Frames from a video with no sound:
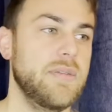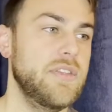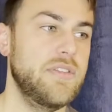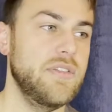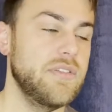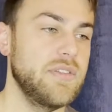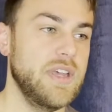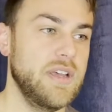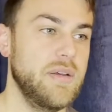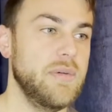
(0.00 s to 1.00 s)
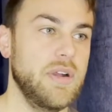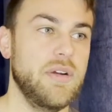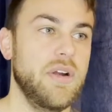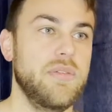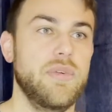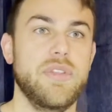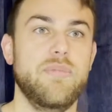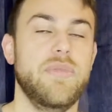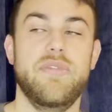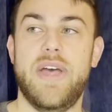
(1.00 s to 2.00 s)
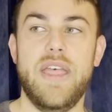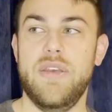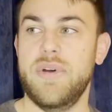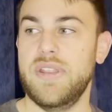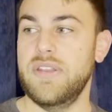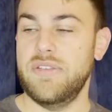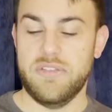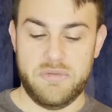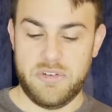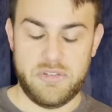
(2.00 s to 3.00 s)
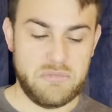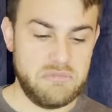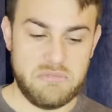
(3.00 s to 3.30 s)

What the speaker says: This is a card where the value on this is just,